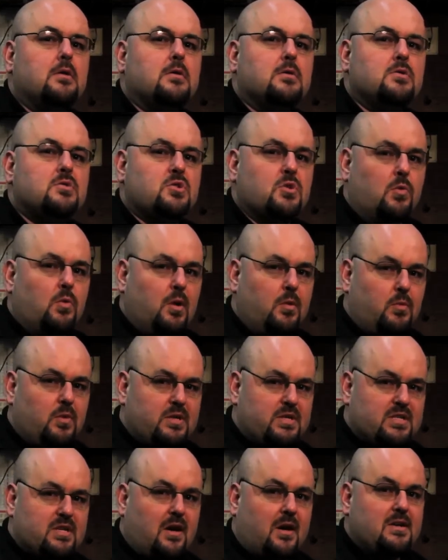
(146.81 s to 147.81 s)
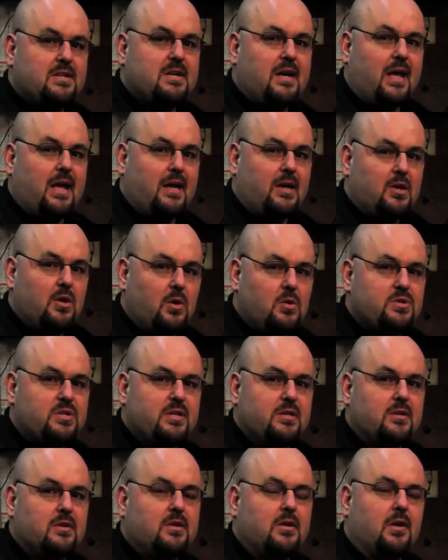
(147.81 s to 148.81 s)
So when we start
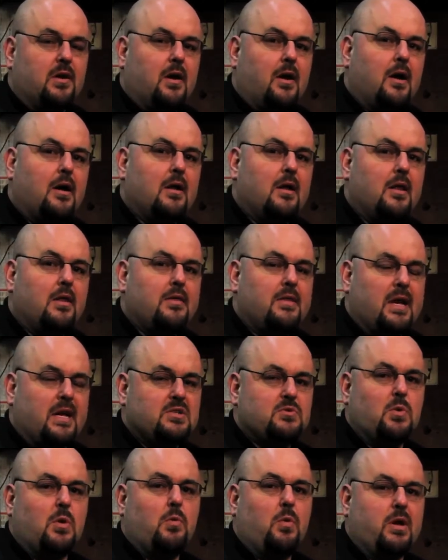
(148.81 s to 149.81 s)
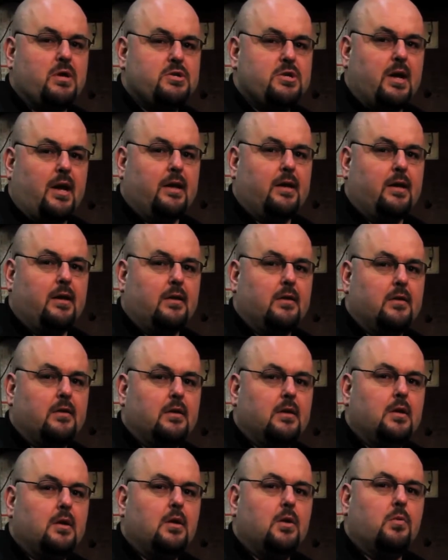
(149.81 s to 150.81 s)
diagnosing the car, that's what we're checking.
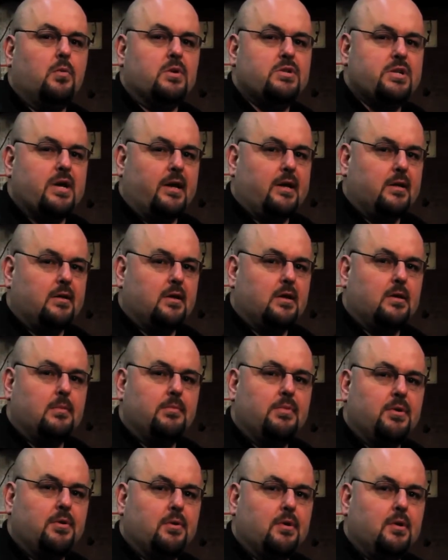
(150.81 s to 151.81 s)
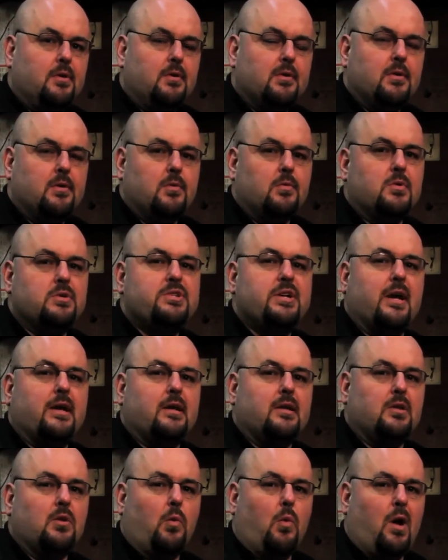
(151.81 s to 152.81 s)
We're checking the computer, we're
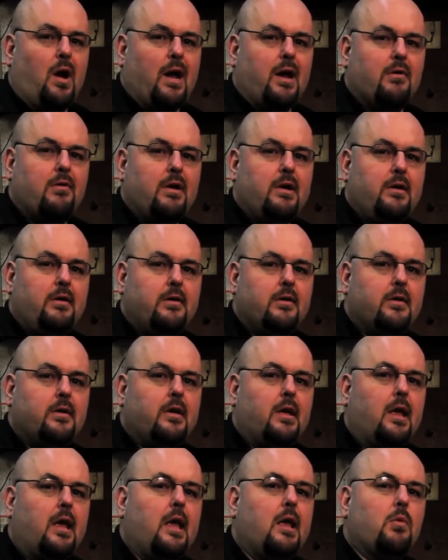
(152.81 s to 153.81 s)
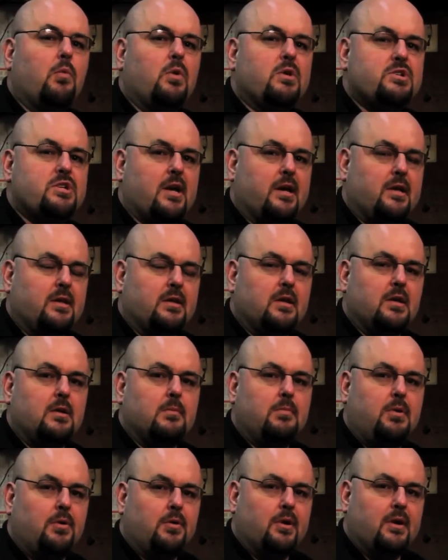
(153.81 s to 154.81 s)
checking the wiring, and we're checking the
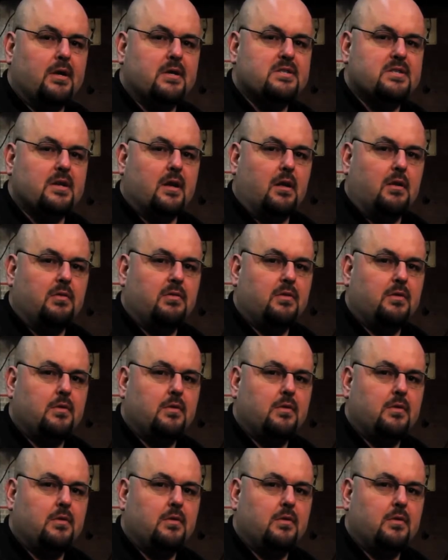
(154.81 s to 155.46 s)
component itself.